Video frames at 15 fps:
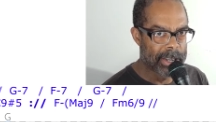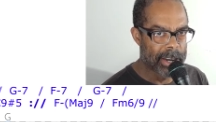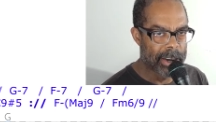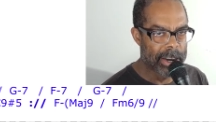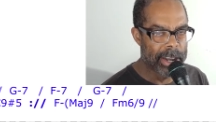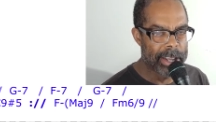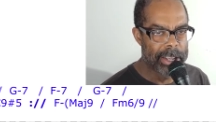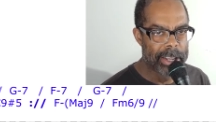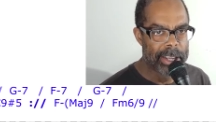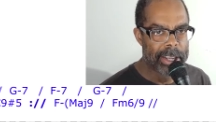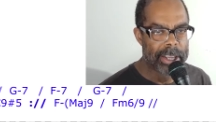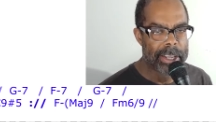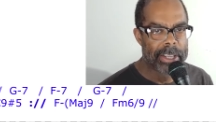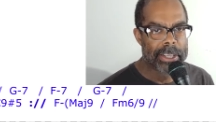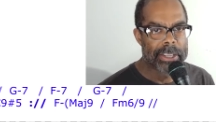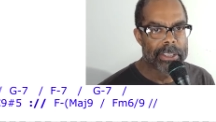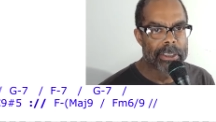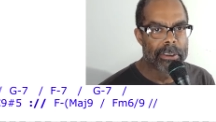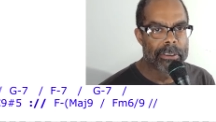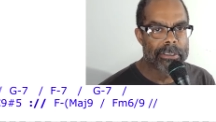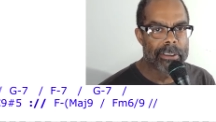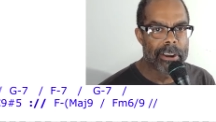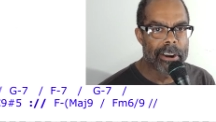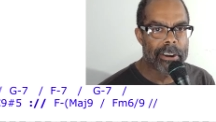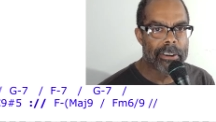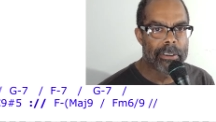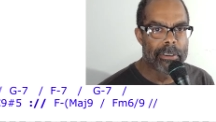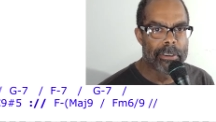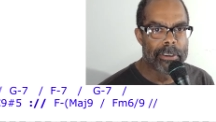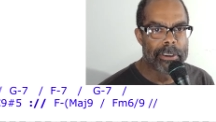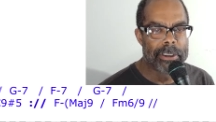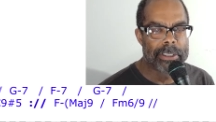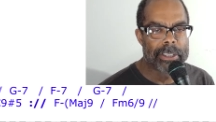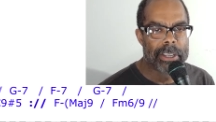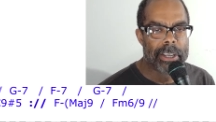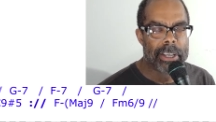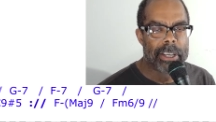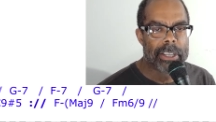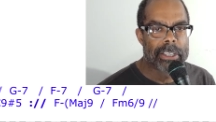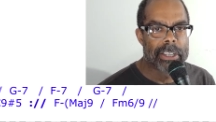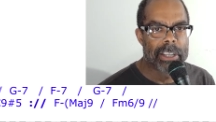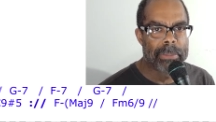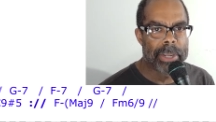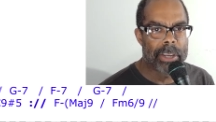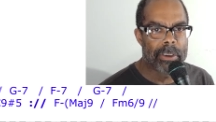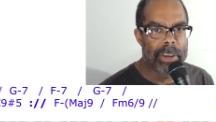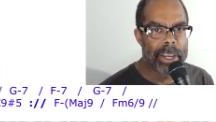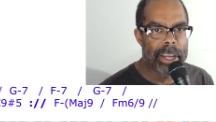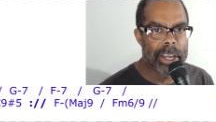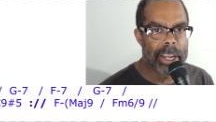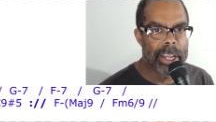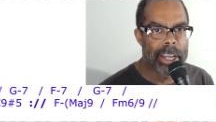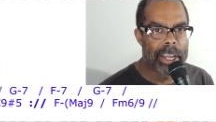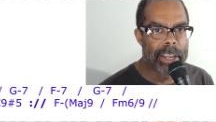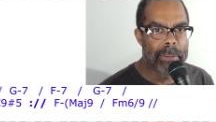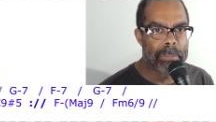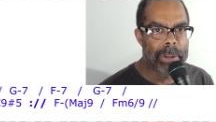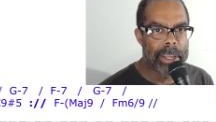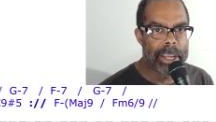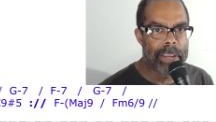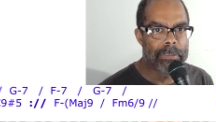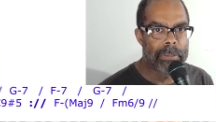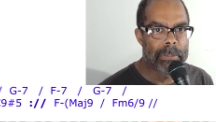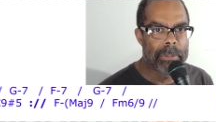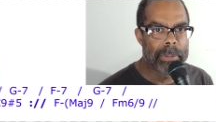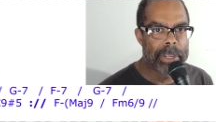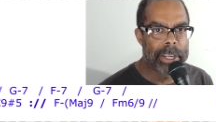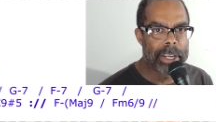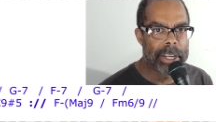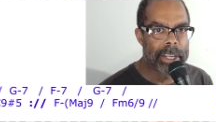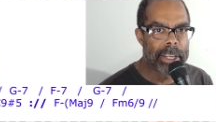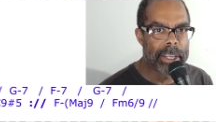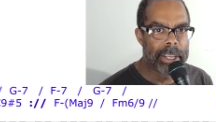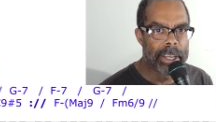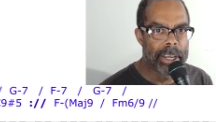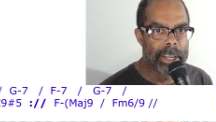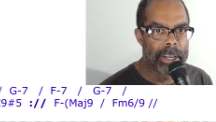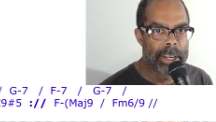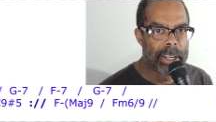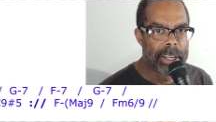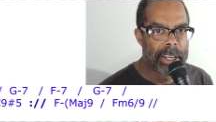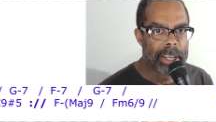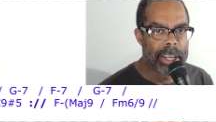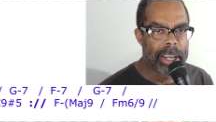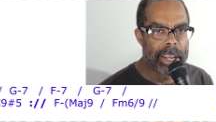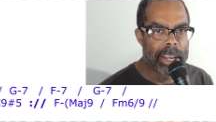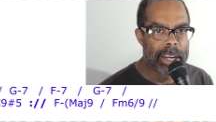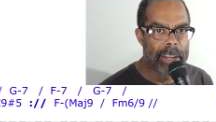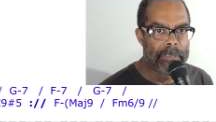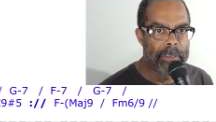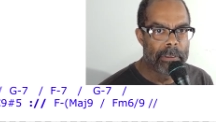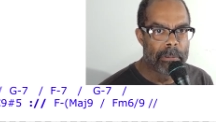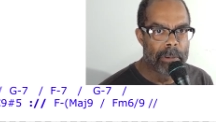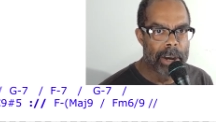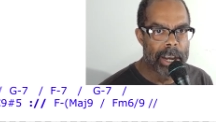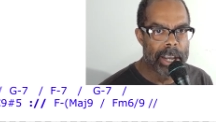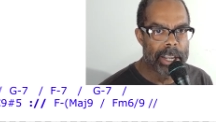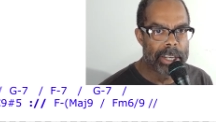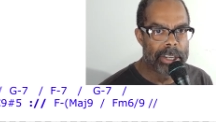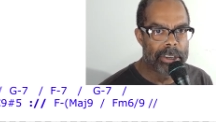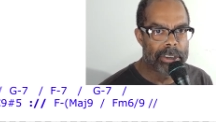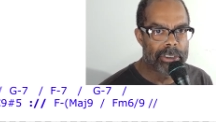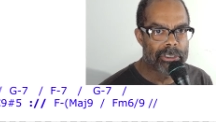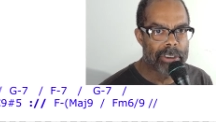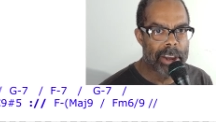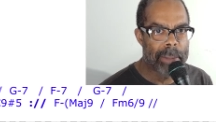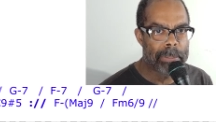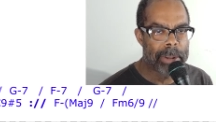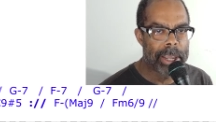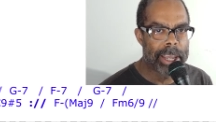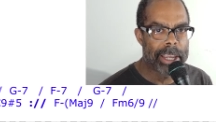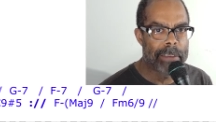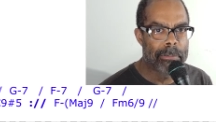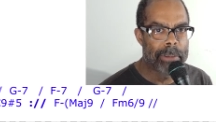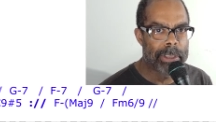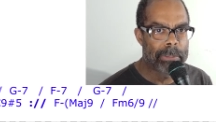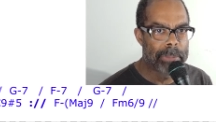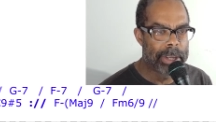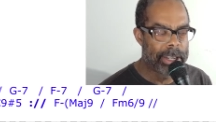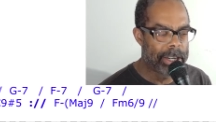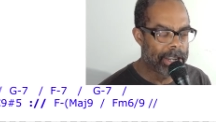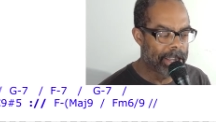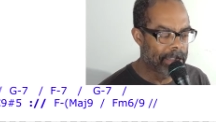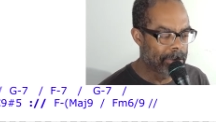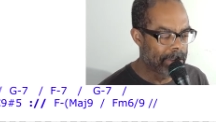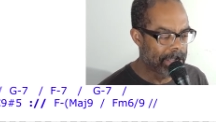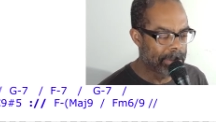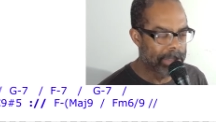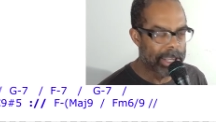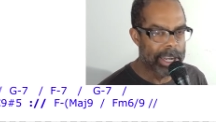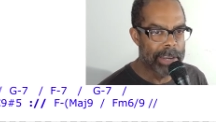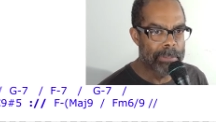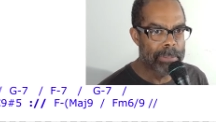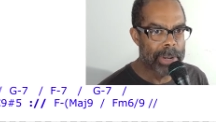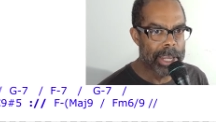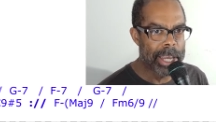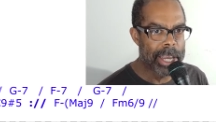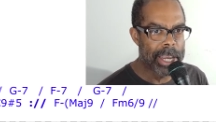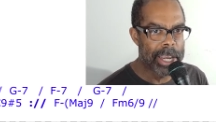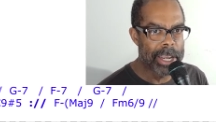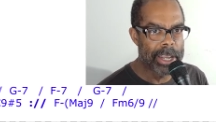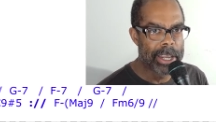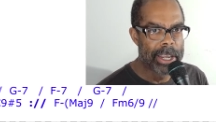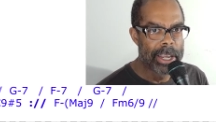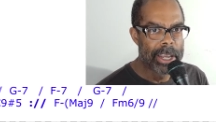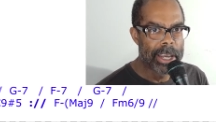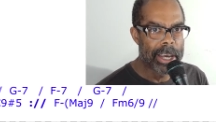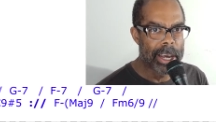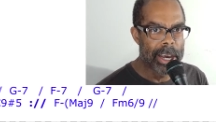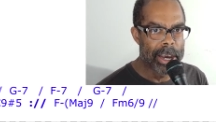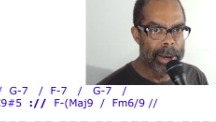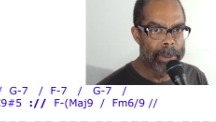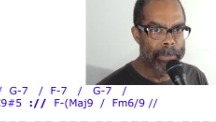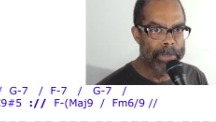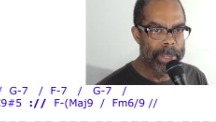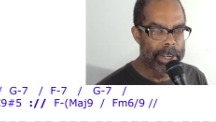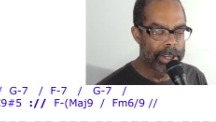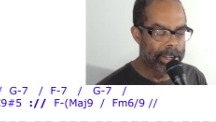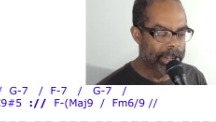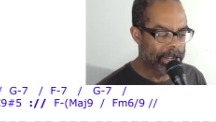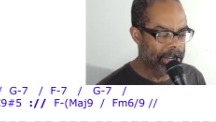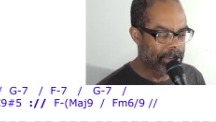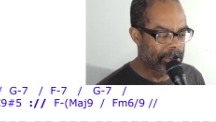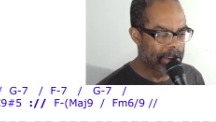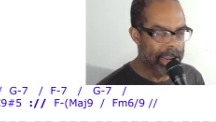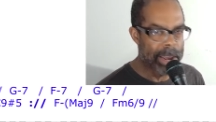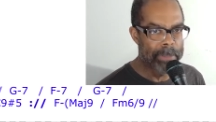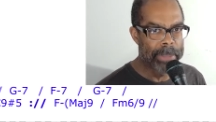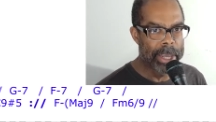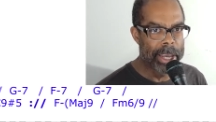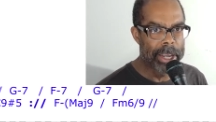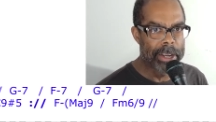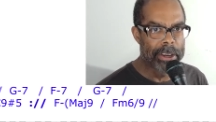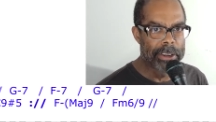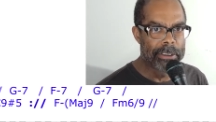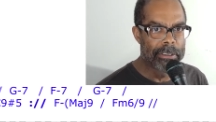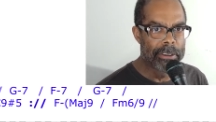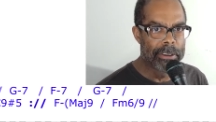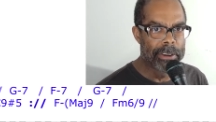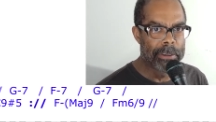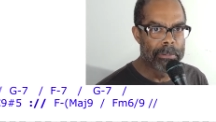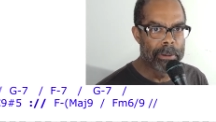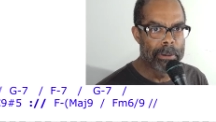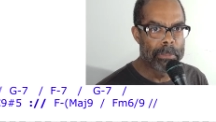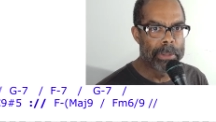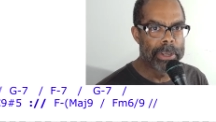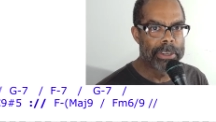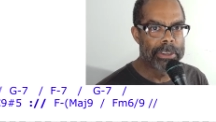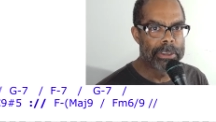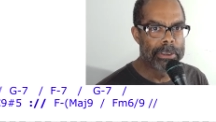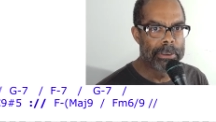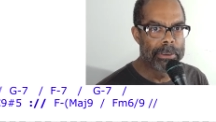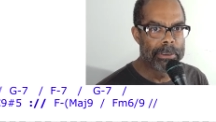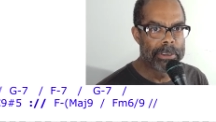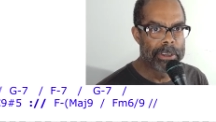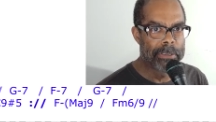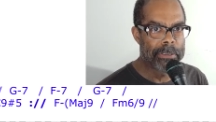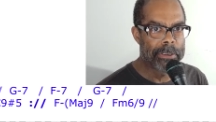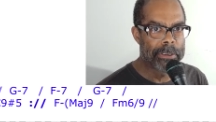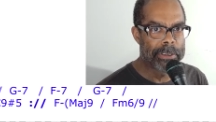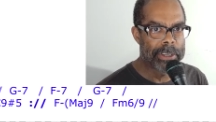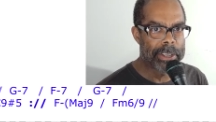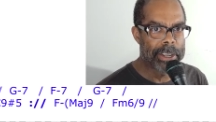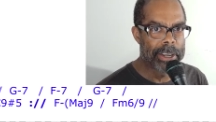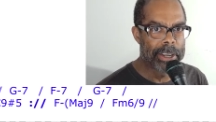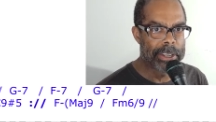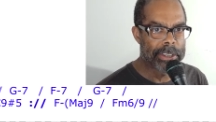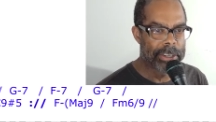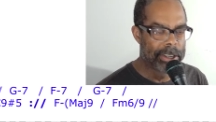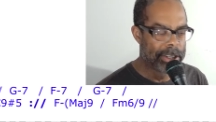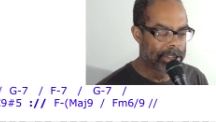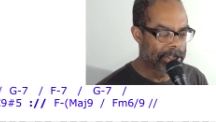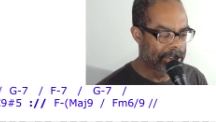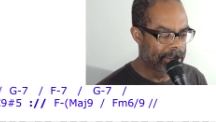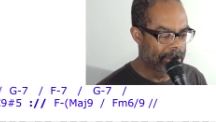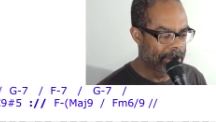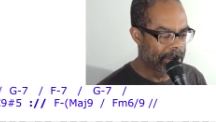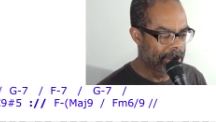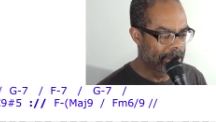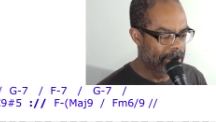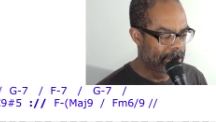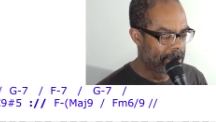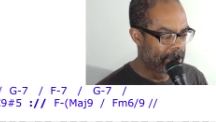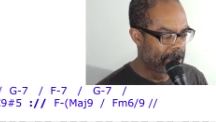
All right, so those are our chords. So let me go ahead and play it from the beginning again. And if you want, you can try playing it with me. Now, the rhythm that I'm playing, you can grab that on your own. It won't be too difficult to catch. So here we go.